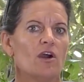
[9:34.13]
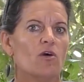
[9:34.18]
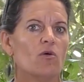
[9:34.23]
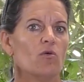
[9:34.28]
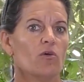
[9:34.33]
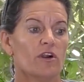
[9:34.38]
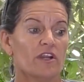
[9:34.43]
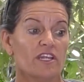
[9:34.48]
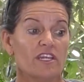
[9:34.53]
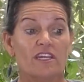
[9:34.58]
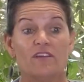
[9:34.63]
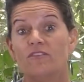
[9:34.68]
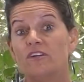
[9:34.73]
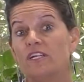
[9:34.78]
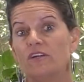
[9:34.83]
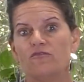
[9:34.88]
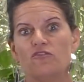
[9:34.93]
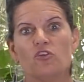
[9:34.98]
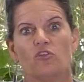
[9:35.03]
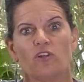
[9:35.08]
or even
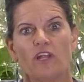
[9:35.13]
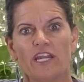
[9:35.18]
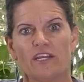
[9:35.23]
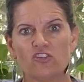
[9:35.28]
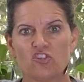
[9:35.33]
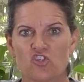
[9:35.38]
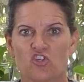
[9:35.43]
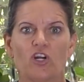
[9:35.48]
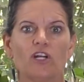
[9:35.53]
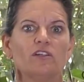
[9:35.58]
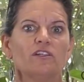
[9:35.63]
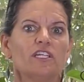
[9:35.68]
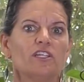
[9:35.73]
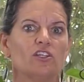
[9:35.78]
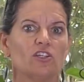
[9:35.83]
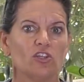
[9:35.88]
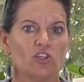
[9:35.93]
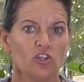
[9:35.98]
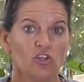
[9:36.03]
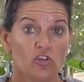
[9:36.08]
if you're like struggling
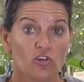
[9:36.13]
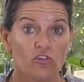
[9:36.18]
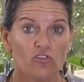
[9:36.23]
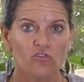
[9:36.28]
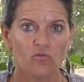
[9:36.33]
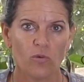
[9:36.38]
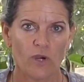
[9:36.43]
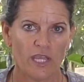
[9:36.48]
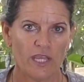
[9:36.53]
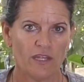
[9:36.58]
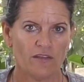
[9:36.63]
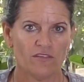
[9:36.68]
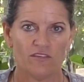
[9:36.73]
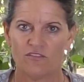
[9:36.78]
to lose weight,